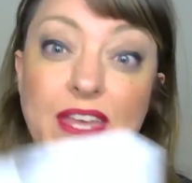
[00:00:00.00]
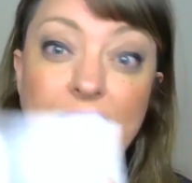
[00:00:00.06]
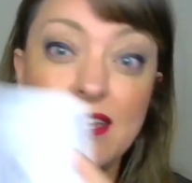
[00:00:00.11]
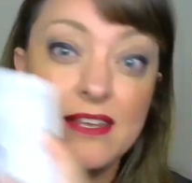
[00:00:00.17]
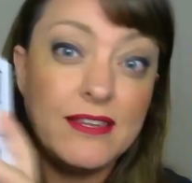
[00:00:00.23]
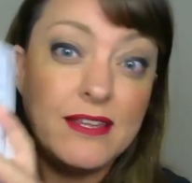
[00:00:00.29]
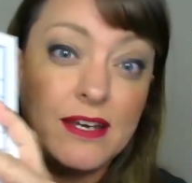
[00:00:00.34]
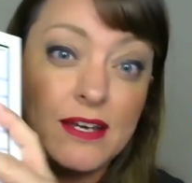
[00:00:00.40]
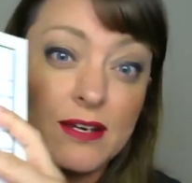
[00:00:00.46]

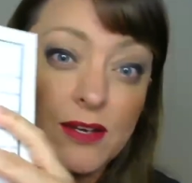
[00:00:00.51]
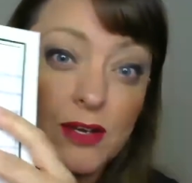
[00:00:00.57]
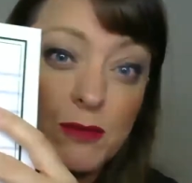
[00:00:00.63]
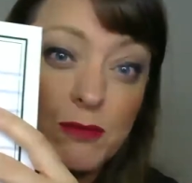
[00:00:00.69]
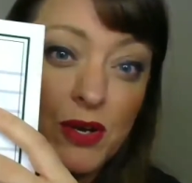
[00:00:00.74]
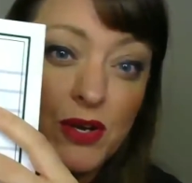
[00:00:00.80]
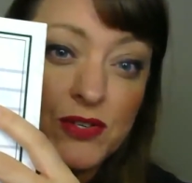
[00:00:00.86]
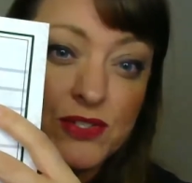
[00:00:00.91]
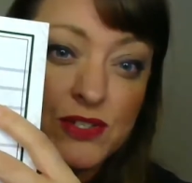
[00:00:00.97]
in the
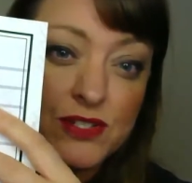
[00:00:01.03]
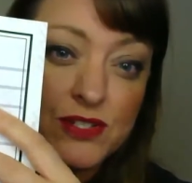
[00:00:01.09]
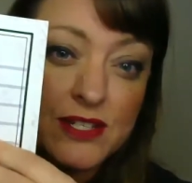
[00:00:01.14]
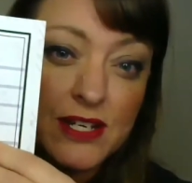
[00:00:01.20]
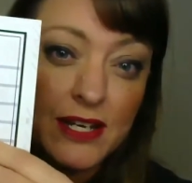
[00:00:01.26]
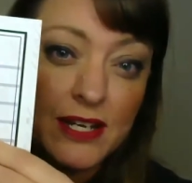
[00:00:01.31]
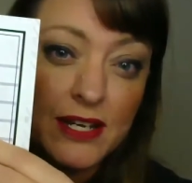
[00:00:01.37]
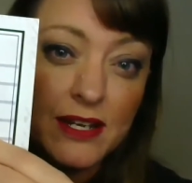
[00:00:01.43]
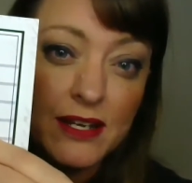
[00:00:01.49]
Composer
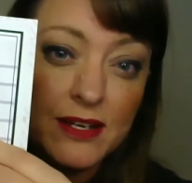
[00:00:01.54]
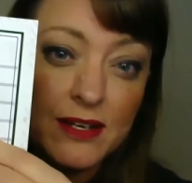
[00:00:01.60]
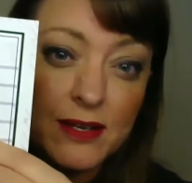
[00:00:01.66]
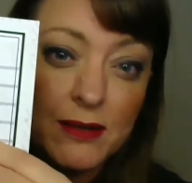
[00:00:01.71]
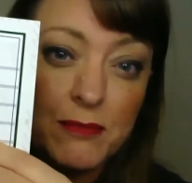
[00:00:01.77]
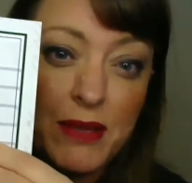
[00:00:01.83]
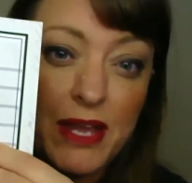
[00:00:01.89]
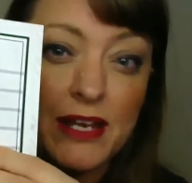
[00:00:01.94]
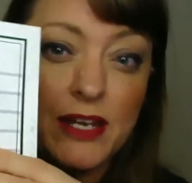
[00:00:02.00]
Study
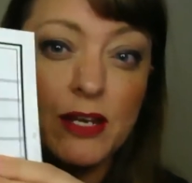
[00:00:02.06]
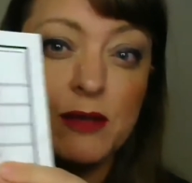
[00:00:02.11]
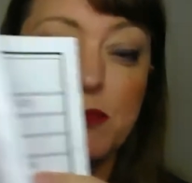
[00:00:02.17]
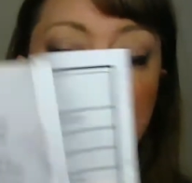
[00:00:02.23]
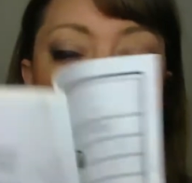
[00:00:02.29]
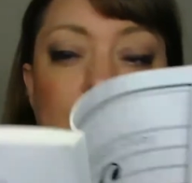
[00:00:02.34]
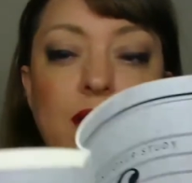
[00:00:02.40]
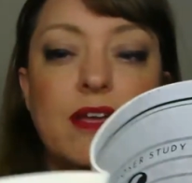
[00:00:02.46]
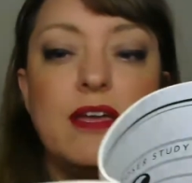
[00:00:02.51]
Companion
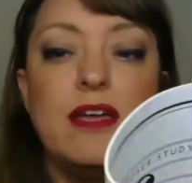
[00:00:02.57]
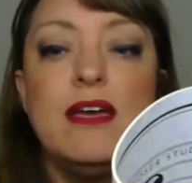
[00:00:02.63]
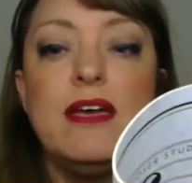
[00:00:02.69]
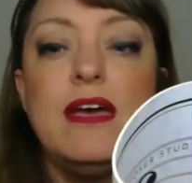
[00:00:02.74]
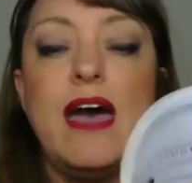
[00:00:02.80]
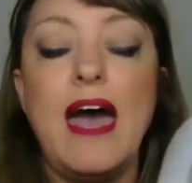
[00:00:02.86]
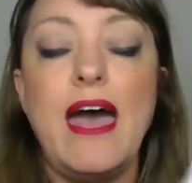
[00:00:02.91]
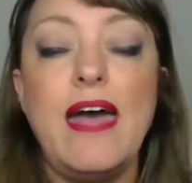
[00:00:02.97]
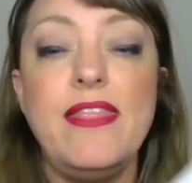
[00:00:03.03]
book.
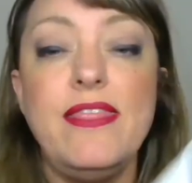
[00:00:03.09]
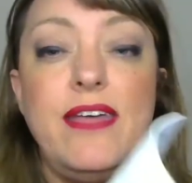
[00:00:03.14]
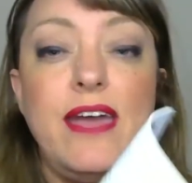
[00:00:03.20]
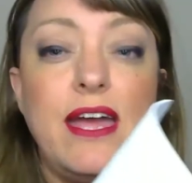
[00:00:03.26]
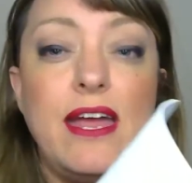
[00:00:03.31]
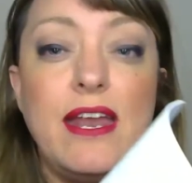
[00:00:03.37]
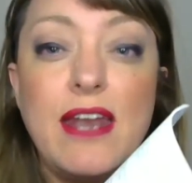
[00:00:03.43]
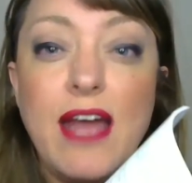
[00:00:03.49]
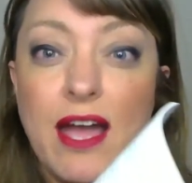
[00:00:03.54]
And
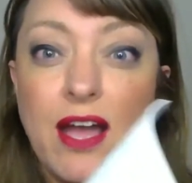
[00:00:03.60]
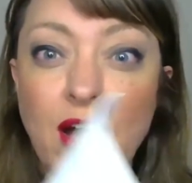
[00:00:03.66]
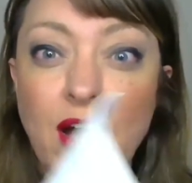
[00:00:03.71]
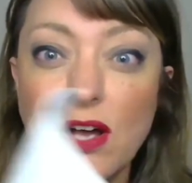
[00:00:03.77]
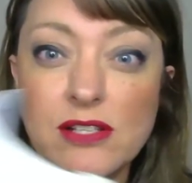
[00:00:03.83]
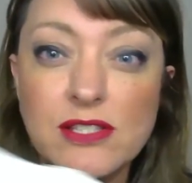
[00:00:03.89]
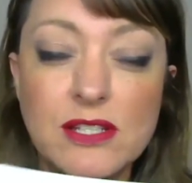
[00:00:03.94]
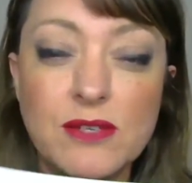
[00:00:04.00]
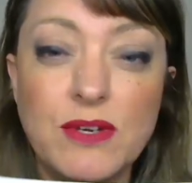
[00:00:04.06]
then I
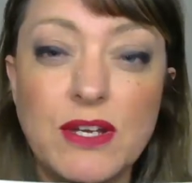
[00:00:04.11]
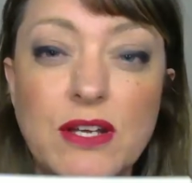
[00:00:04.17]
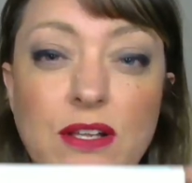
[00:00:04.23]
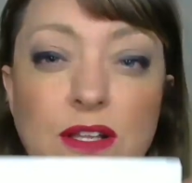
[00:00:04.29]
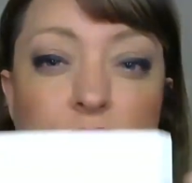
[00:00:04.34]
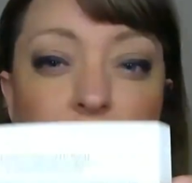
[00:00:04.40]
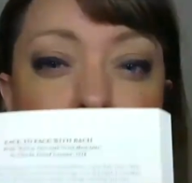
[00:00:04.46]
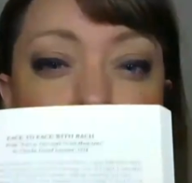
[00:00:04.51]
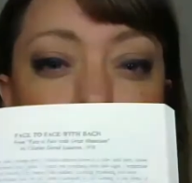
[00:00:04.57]
also
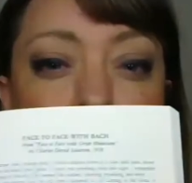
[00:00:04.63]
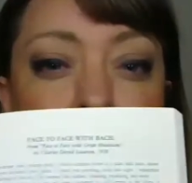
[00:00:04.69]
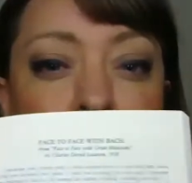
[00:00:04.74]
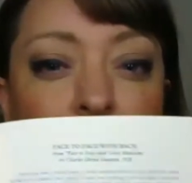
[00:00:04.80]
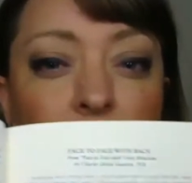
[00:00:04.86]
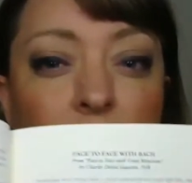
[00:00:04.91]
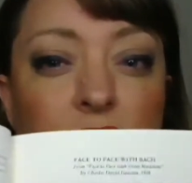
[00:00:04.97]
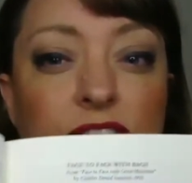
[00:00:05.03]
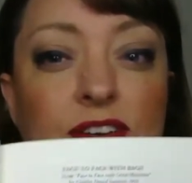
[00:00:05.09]
included a
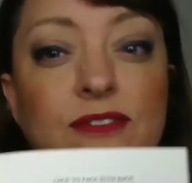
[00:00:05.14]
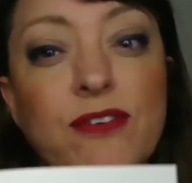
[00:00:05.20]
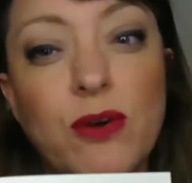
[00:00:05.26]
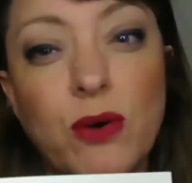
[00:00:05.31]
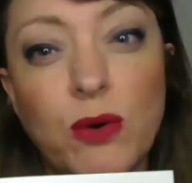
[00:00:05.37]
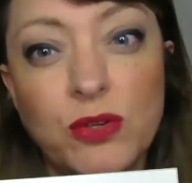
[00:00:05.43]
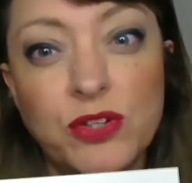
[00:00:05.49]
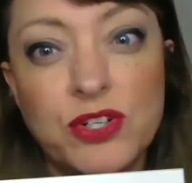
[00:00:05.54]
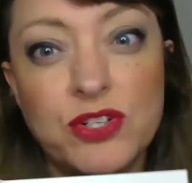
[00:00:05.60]
biography
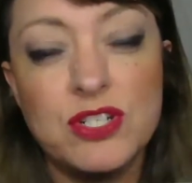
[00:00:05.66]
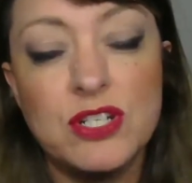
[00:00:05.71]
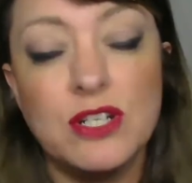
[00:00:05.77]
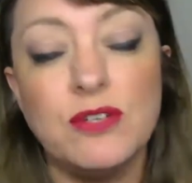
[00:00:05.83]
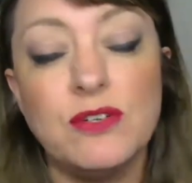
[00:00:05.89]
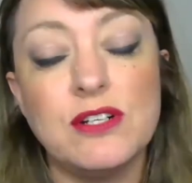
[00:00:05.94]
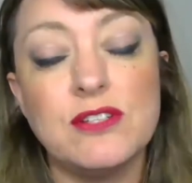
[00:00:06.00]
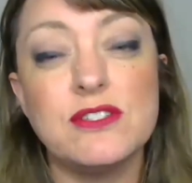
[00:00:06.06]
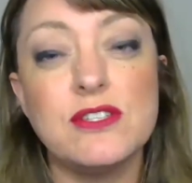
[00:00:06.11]
for older
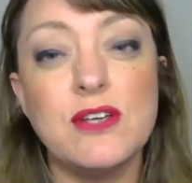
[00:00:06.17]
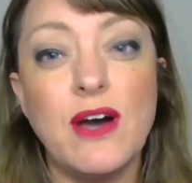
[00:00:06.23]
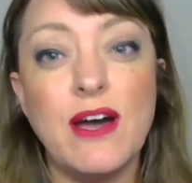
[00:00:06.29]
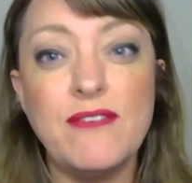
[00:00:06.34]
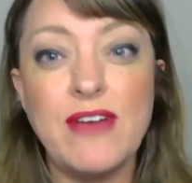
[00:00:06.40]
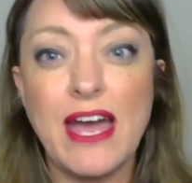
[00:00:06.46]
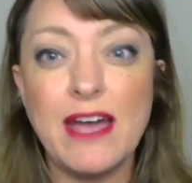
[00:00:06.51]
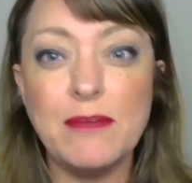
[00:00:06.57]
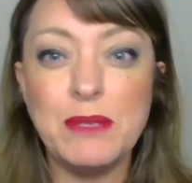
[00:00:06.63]
children. So
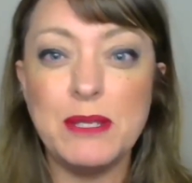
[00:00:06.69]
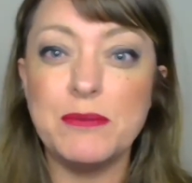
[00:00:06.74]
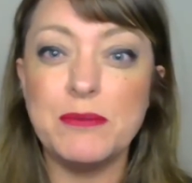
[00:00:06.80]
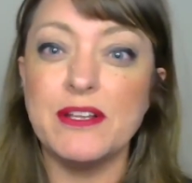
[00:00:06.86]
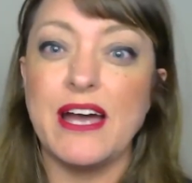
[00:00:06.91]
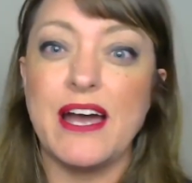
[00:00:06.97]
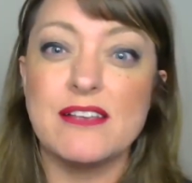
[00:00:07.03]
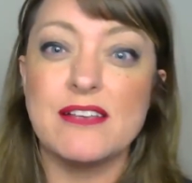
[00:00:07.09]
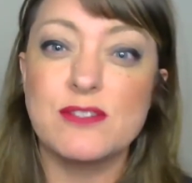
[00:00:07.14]
I've had
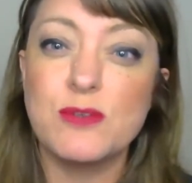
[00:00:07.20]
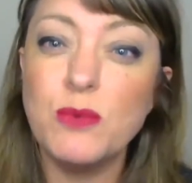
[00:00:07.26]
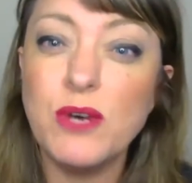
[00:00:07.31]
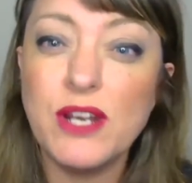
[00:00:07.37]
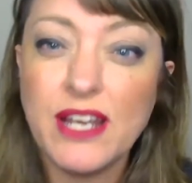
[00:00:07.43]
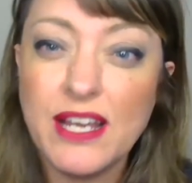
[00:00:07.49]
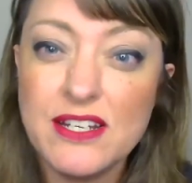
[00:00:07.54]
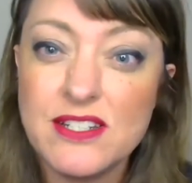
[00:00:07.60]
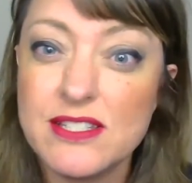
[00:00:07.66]
people ask,
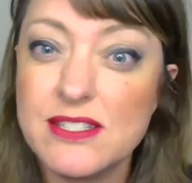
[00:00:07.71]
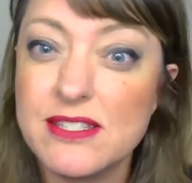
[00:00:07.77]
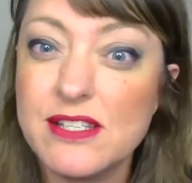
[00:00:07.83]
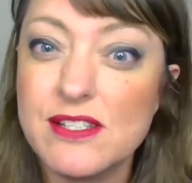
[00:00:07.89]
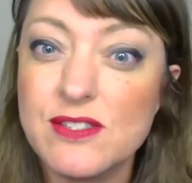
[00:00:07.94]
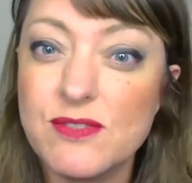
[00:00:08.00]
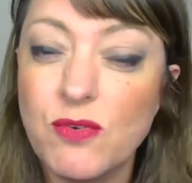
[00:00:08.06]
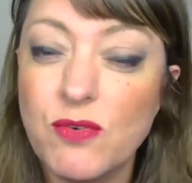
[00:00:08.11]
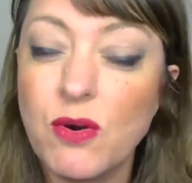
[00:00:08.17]
what age is
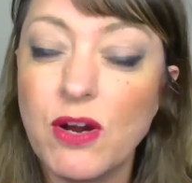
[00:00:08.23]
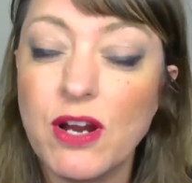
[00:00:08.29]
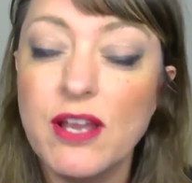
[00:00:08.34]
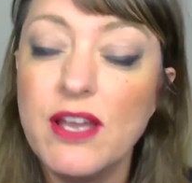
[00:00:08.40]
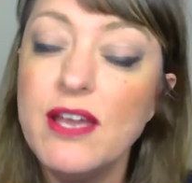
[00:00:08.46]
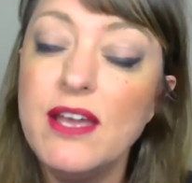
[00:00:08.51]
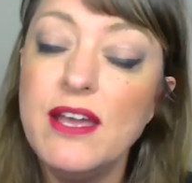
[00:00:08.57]
this for?